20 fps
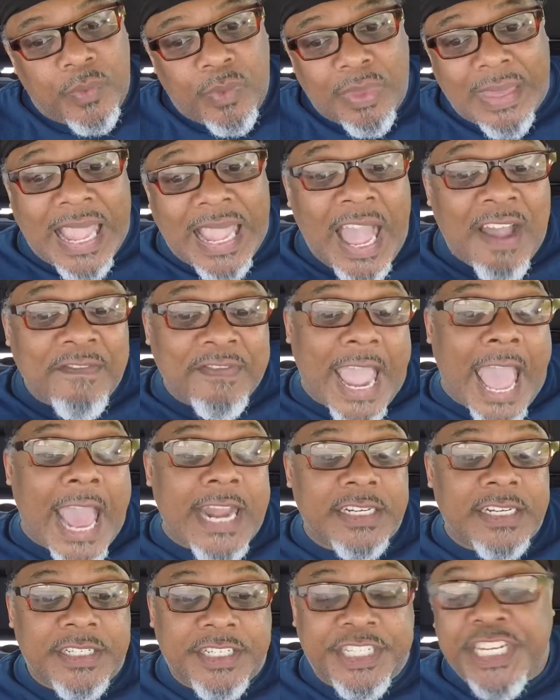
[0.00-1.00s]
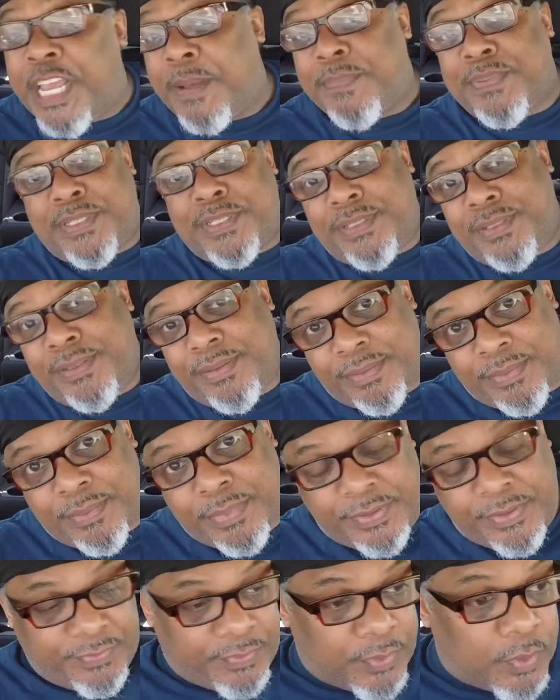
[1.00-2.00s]
I've gotten tips
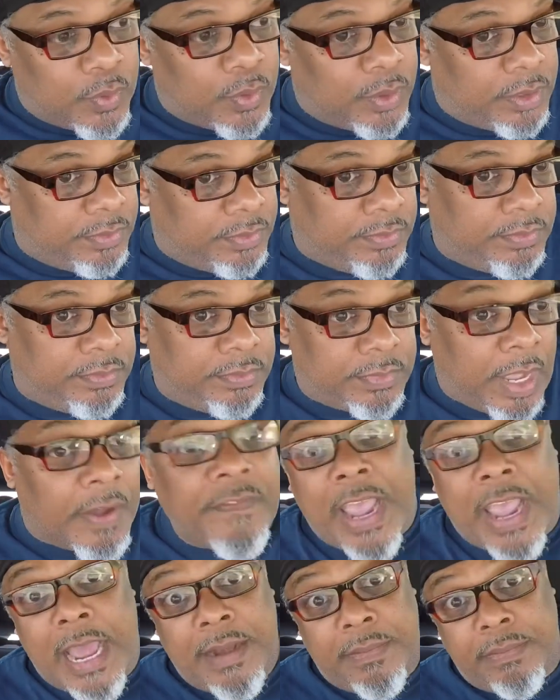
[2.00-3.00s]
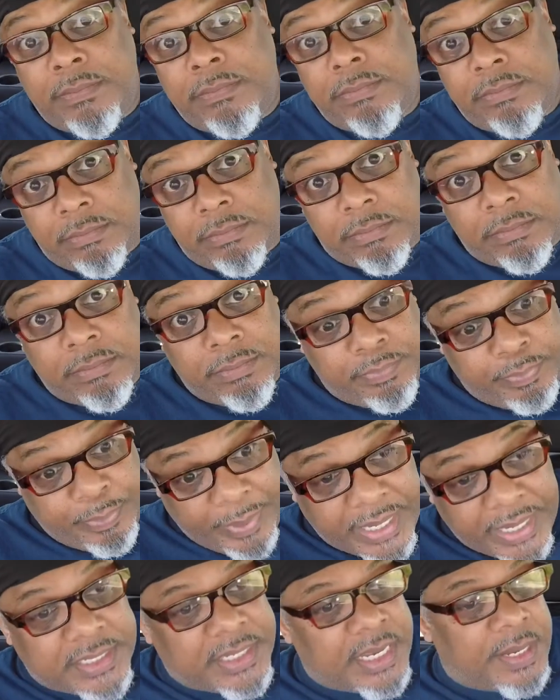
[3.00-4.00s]
before. I've gotten
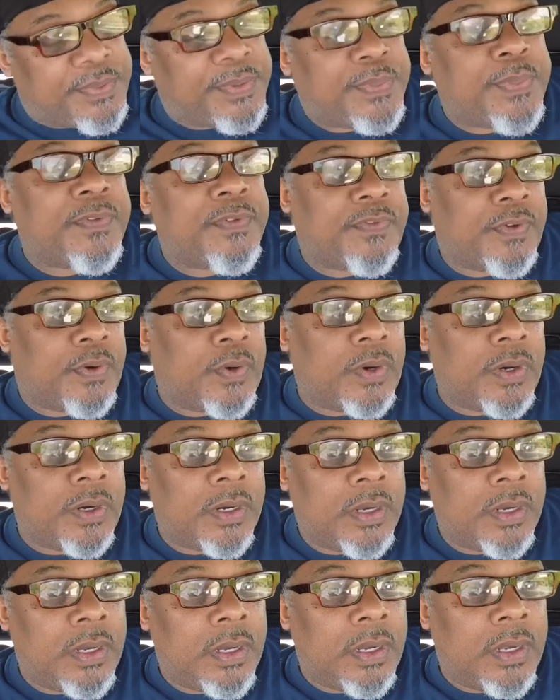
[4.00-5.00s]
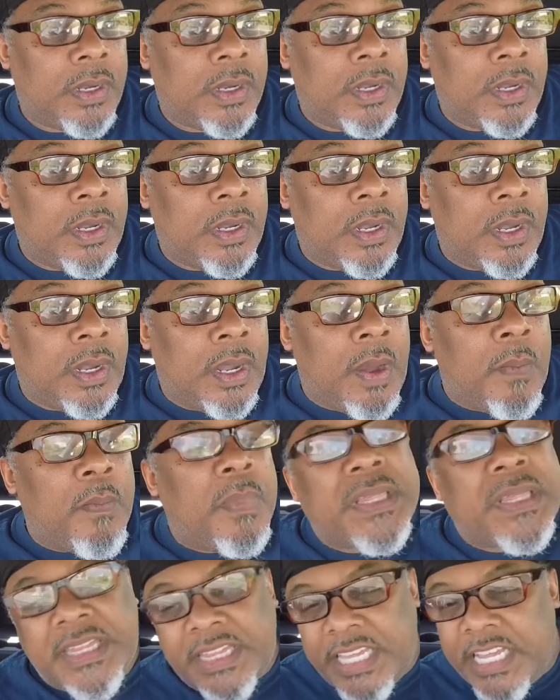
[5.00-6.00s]
big tips before.
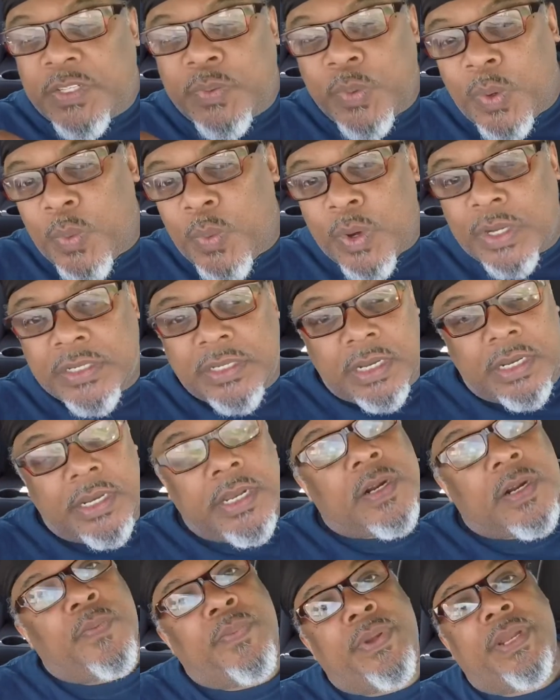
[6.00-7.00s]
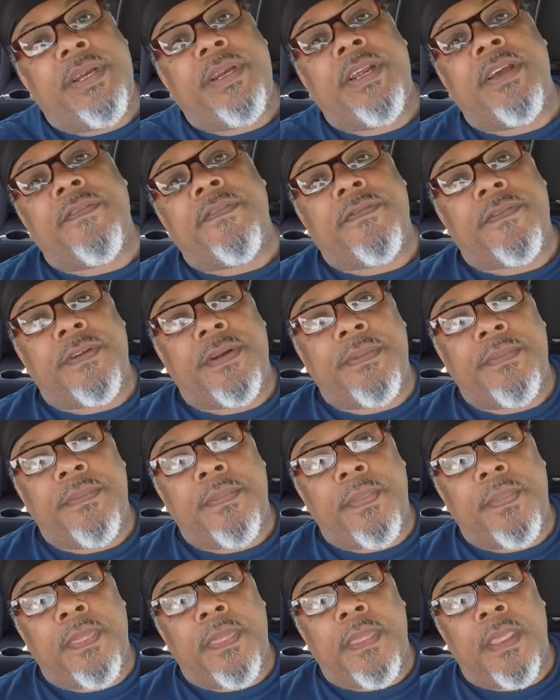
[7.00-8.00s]
But this one was a little bit different,
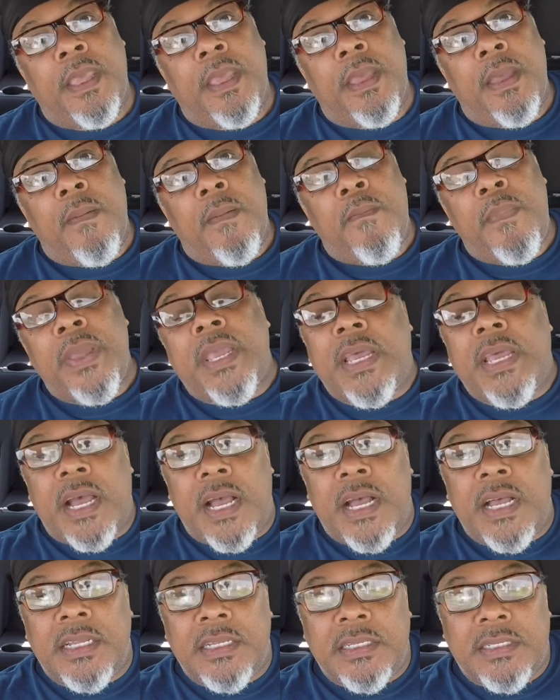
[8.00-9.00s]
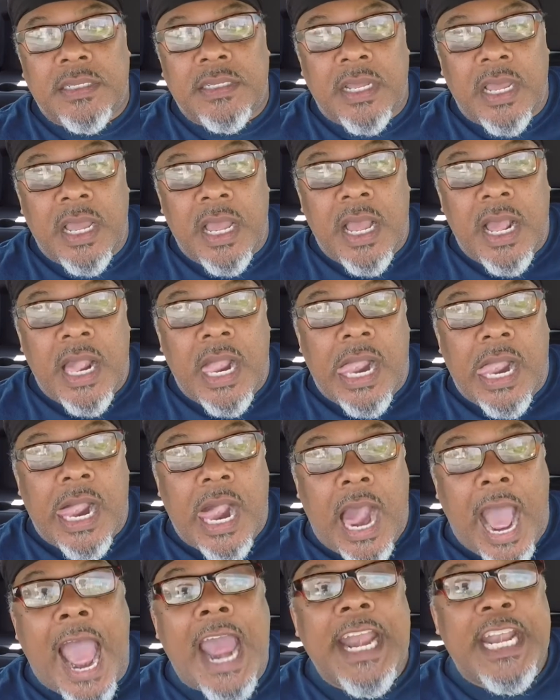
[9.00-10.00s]
because
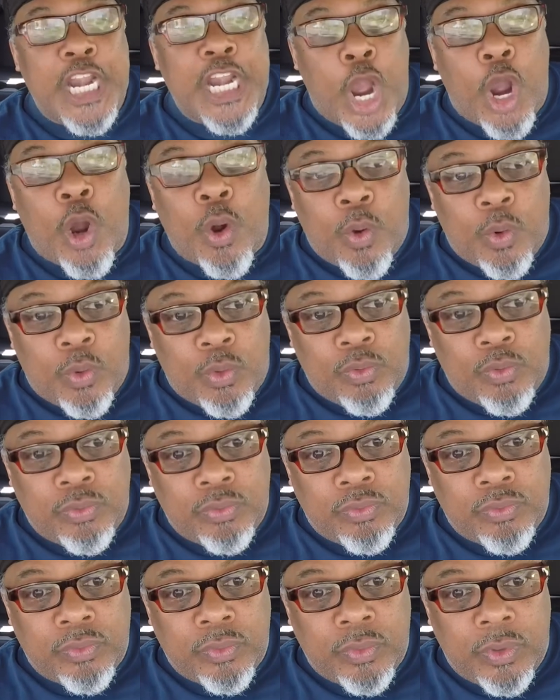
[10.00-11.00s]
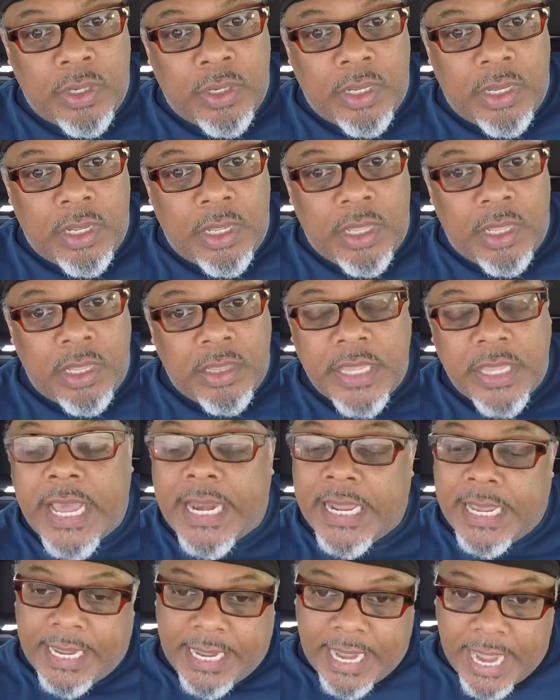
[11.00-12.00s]
I know that
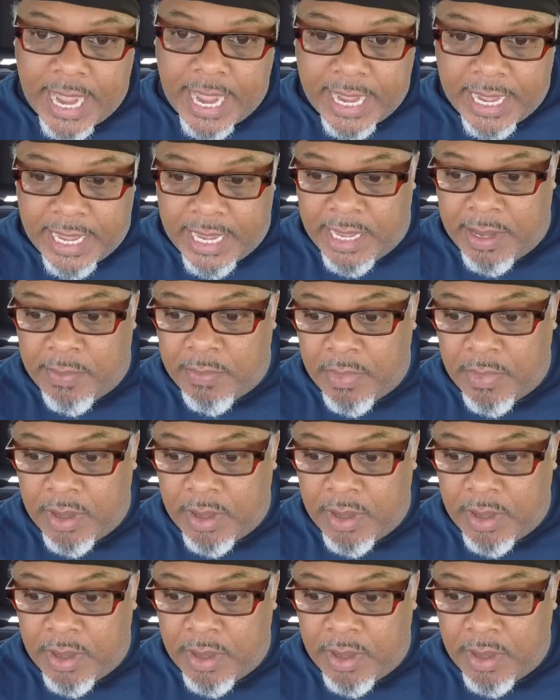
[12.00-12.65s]
it came